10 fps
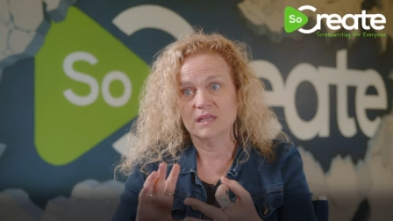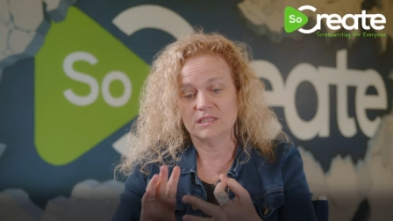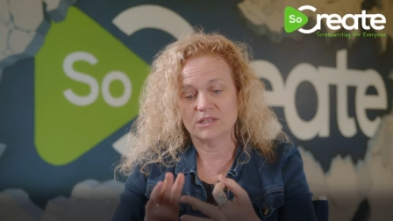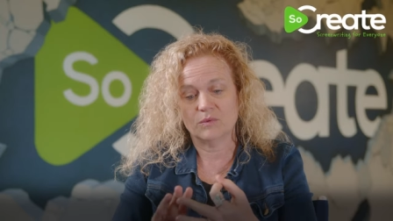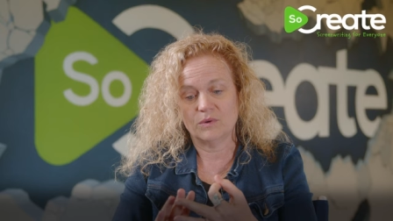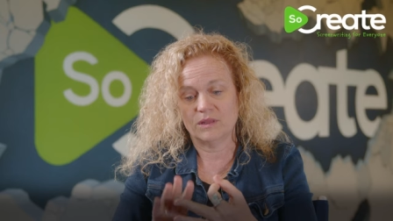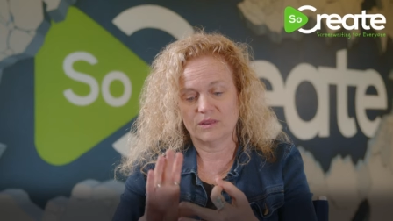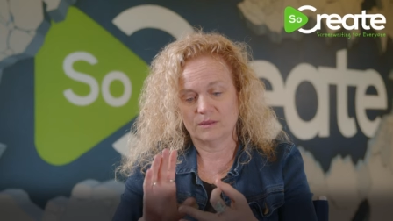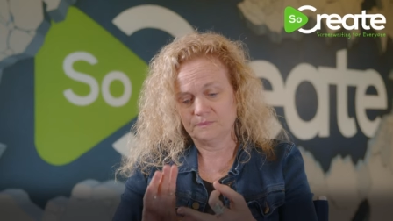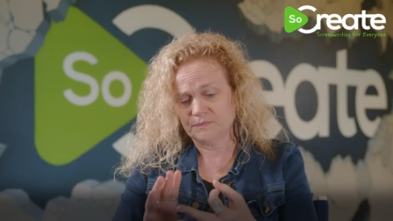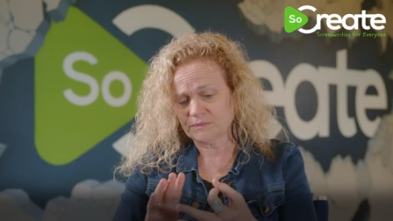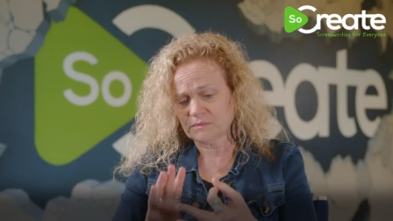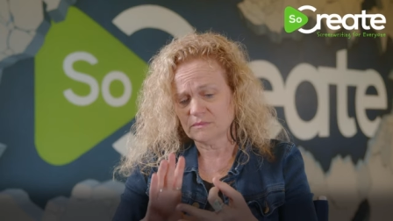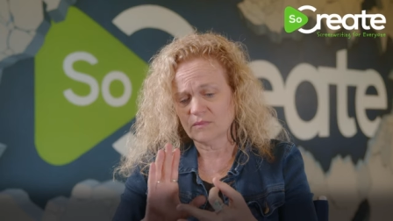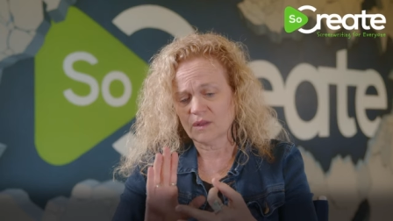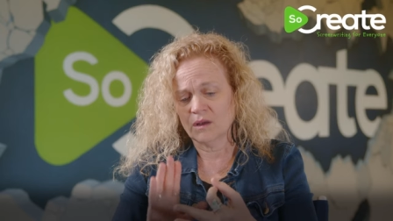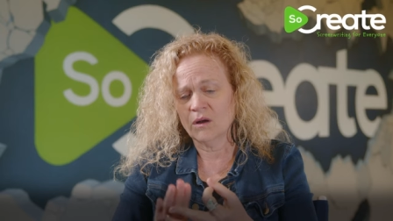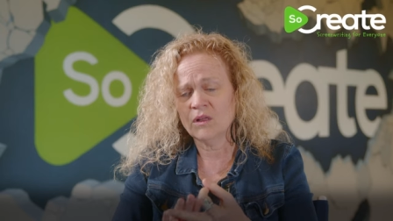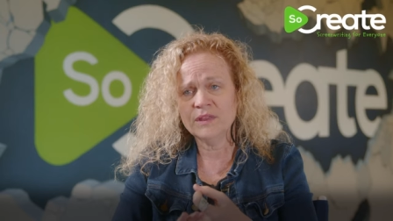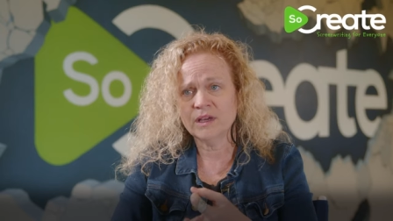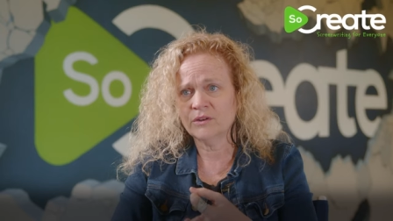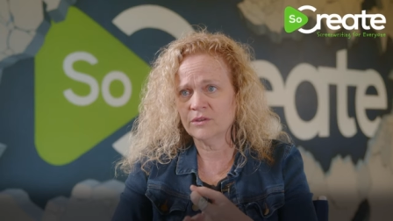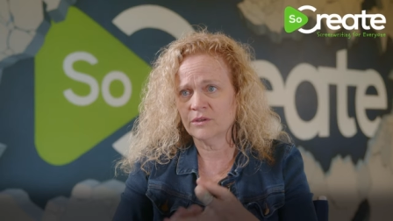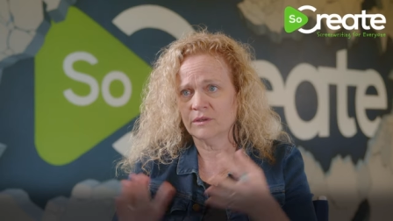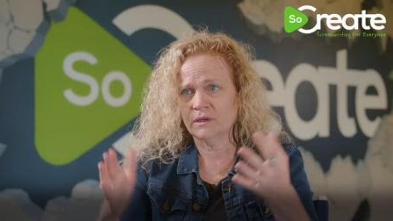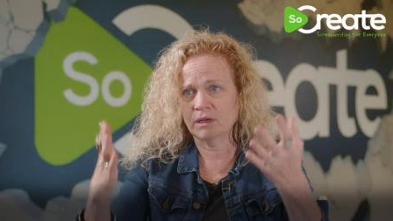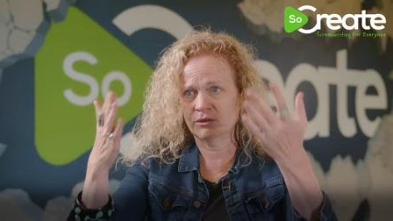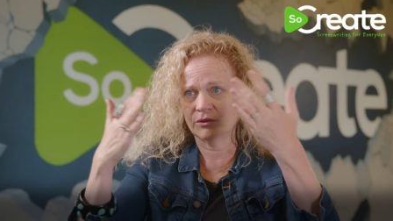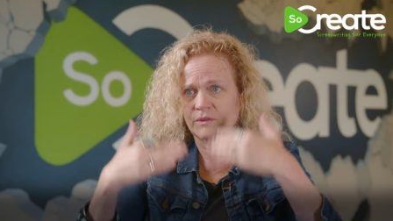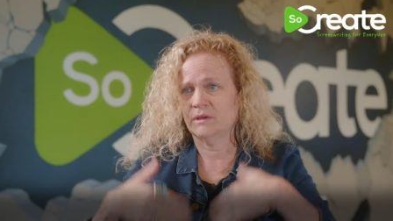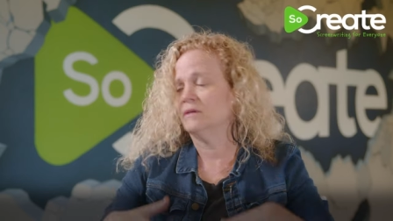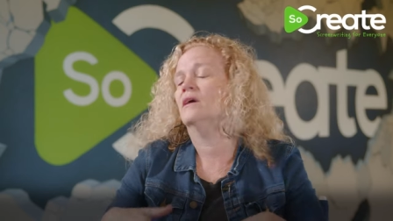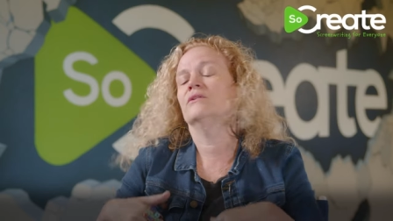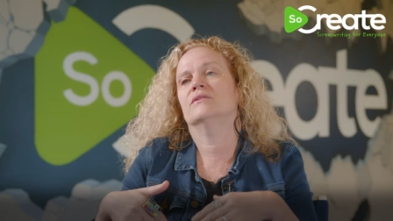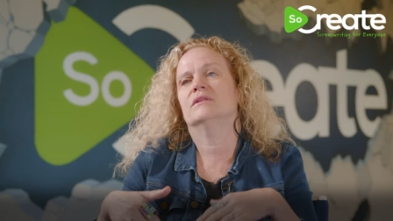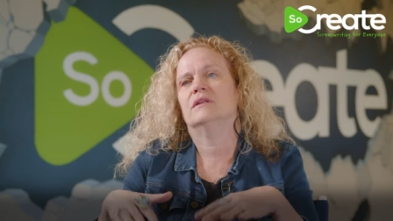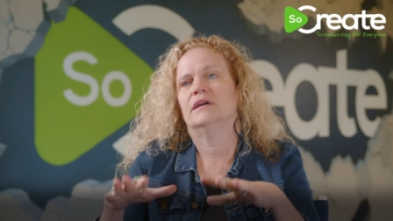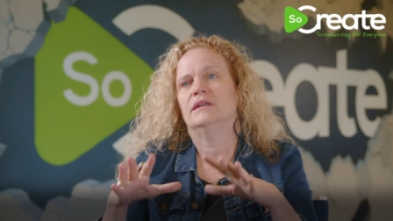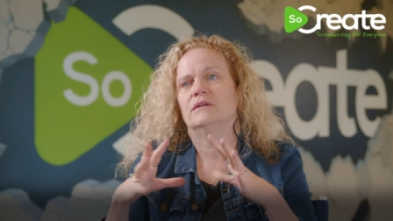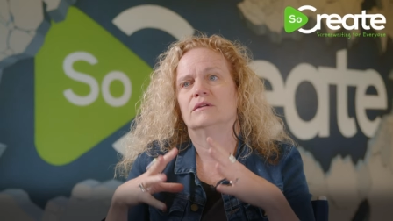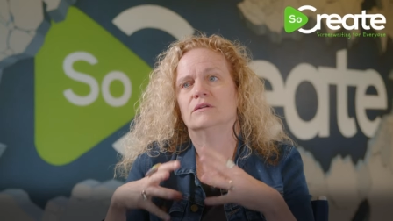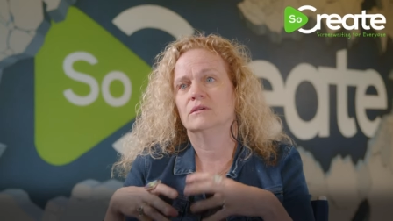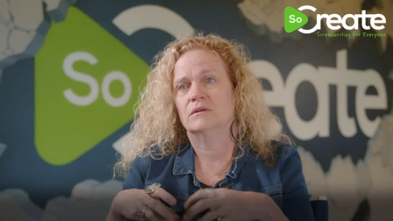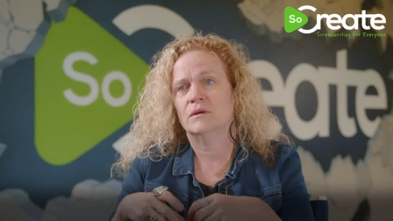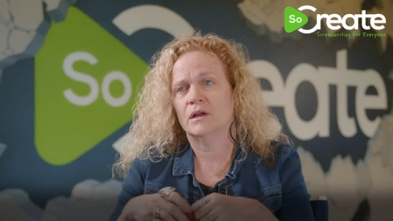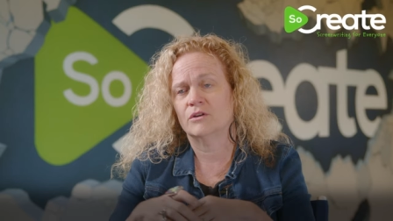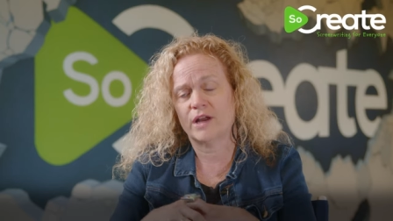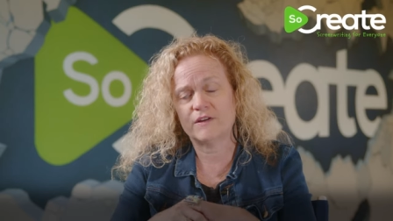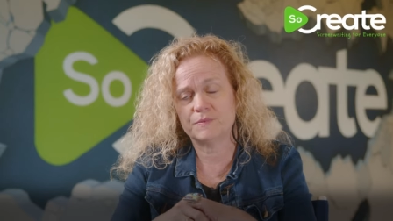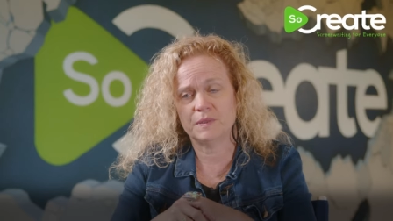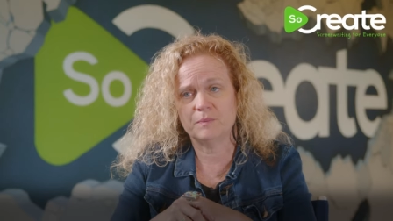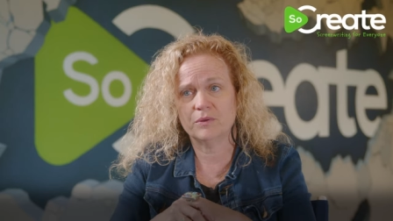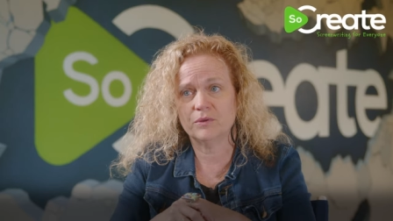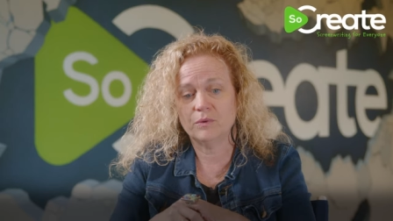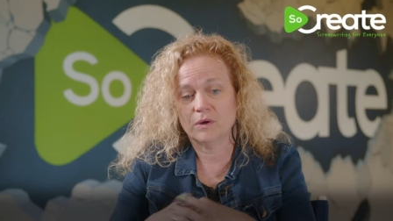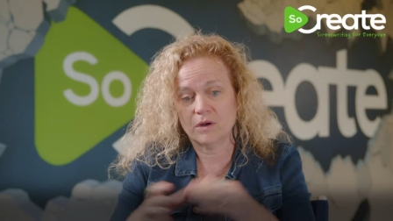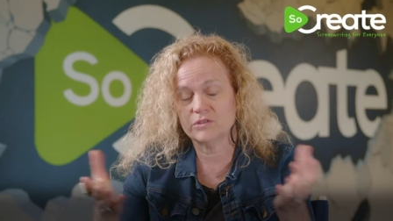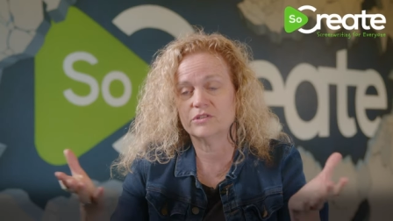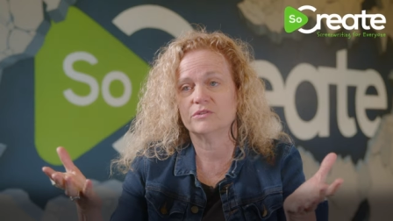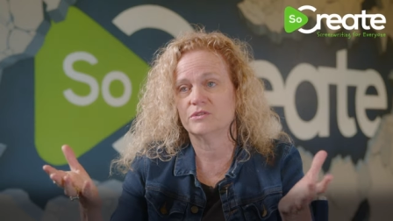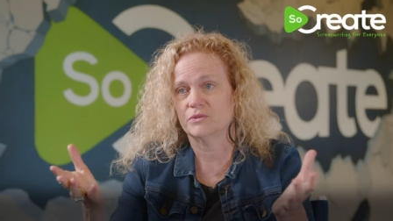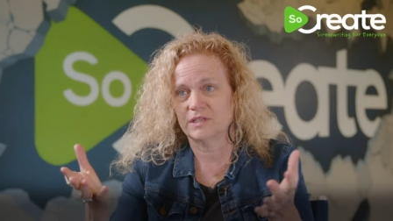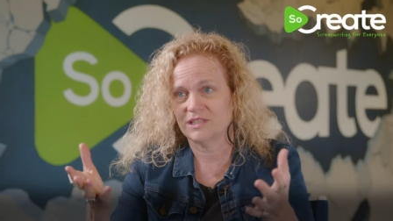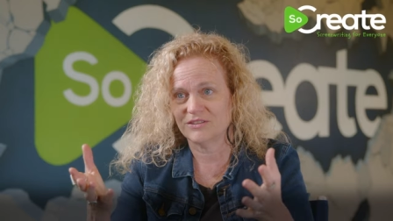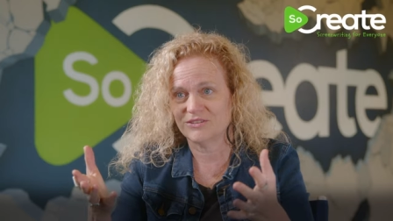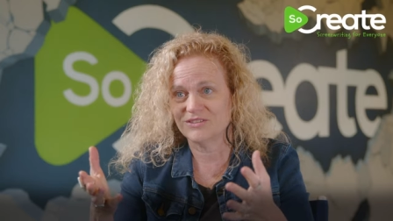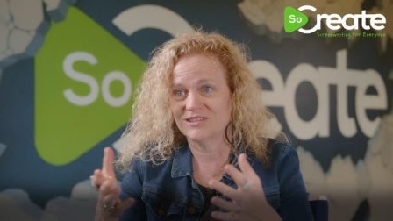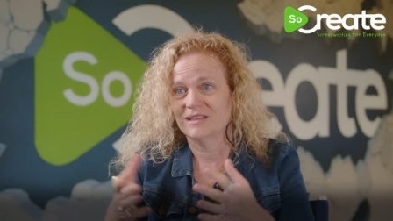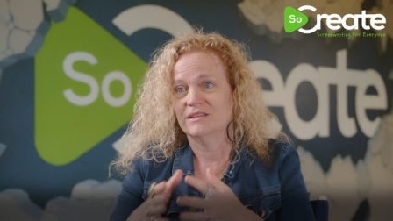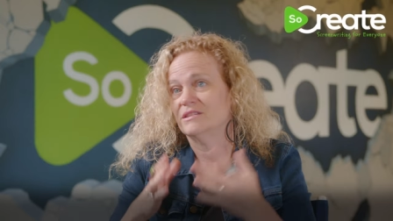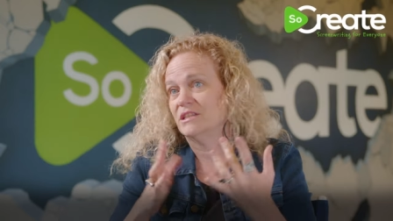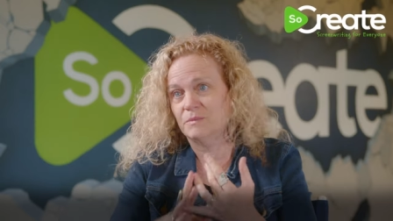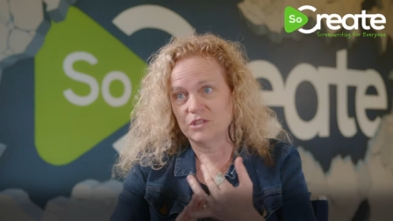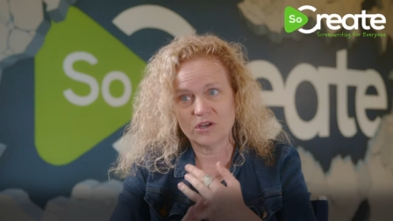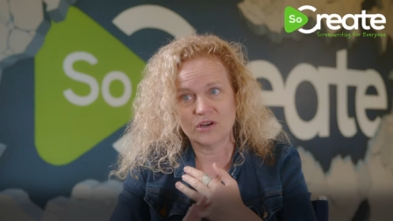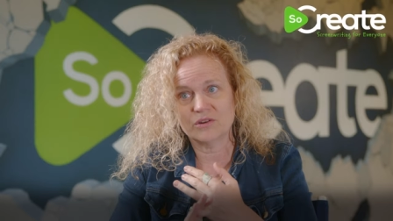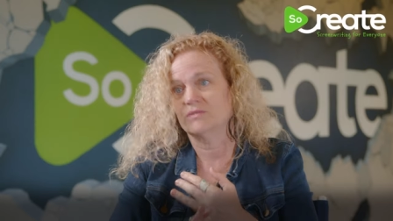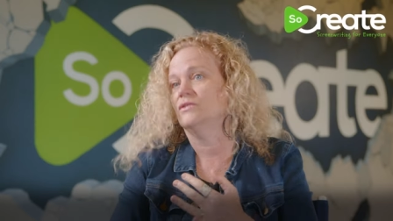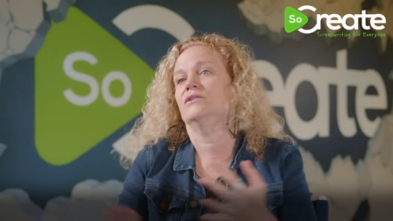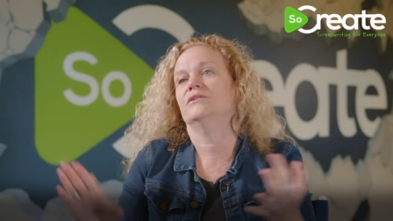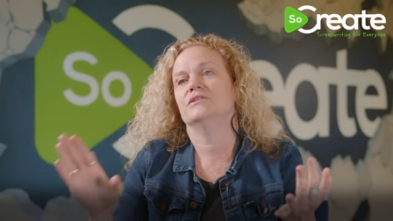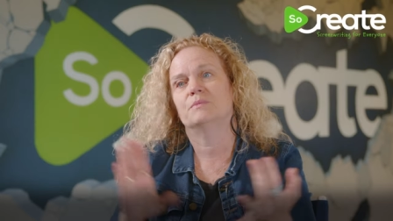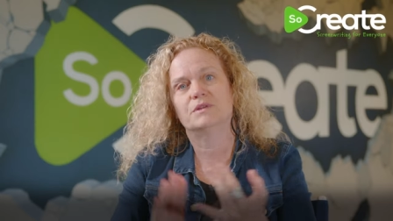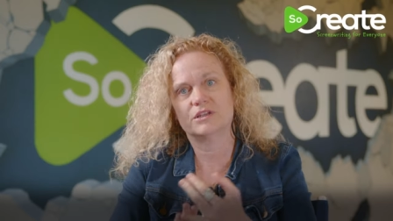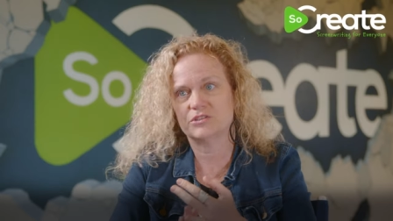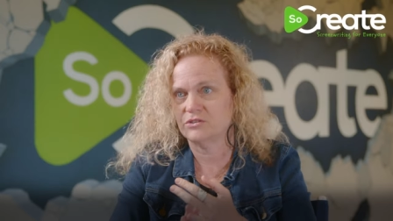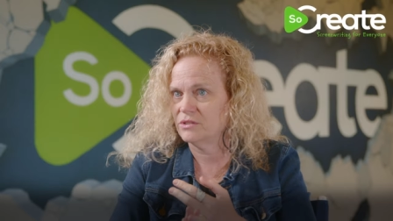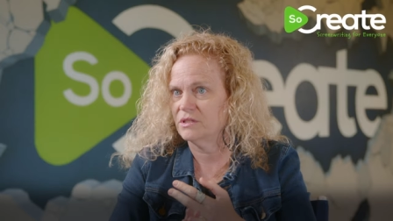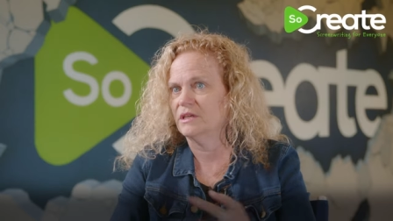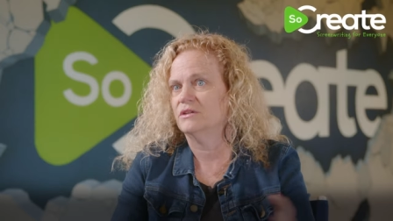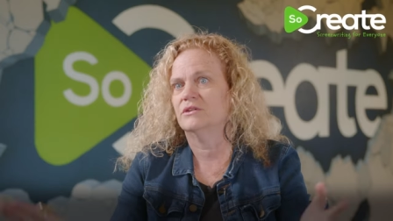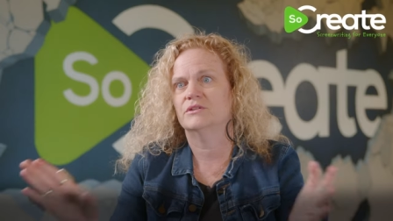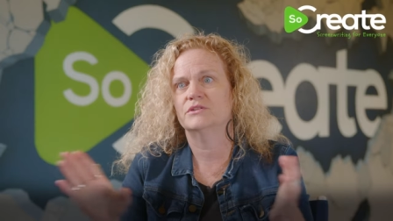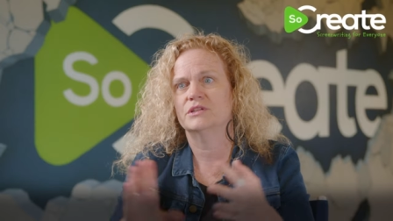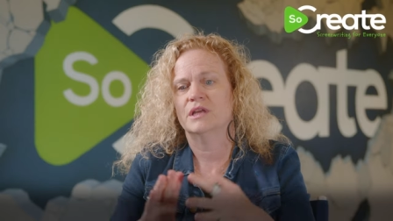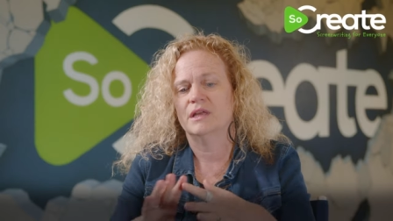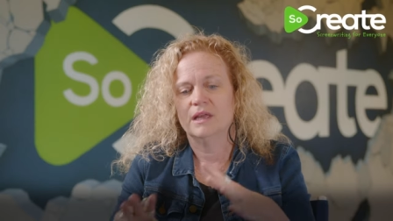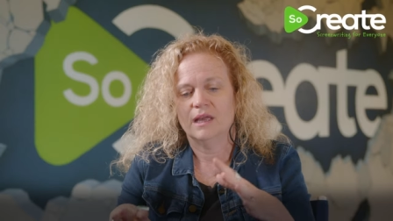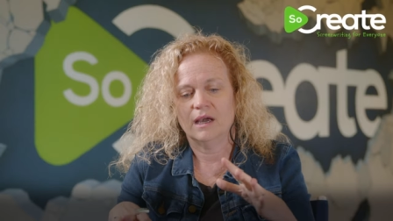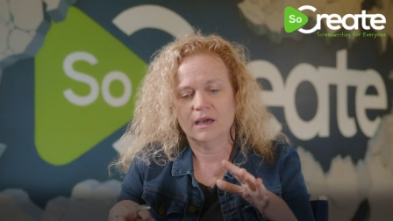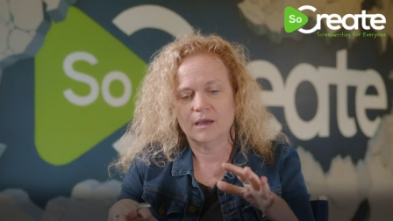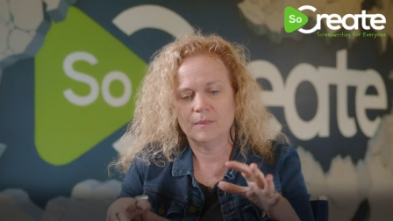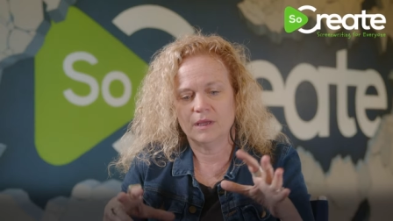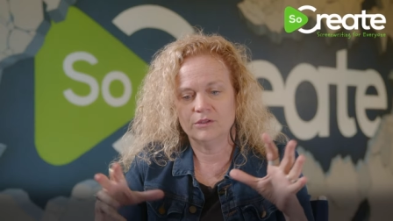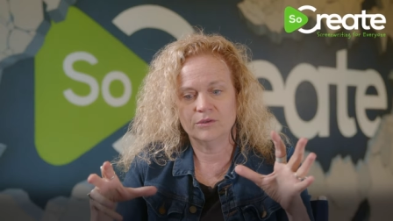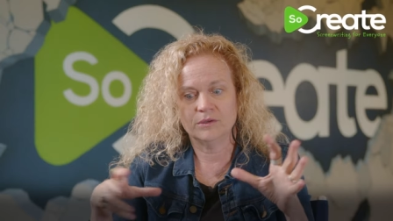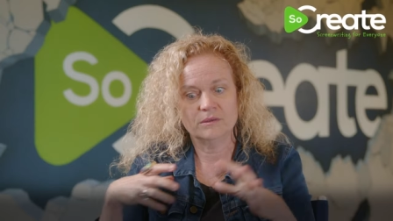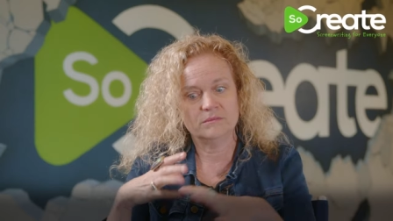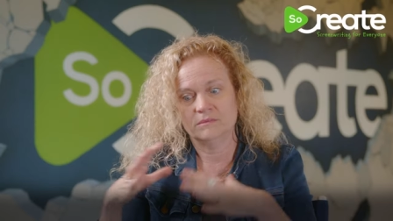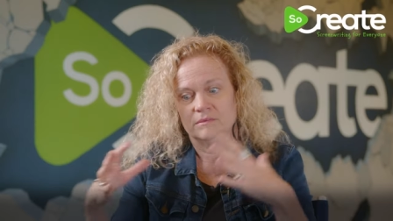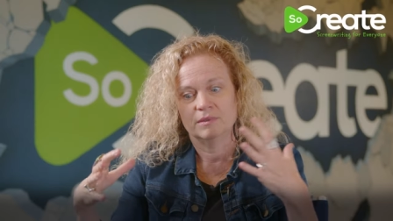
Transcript: deal with all the under, under, the, under the line uh, craftspeople who are also storytellers, cinematographers, production designers. Um, you're,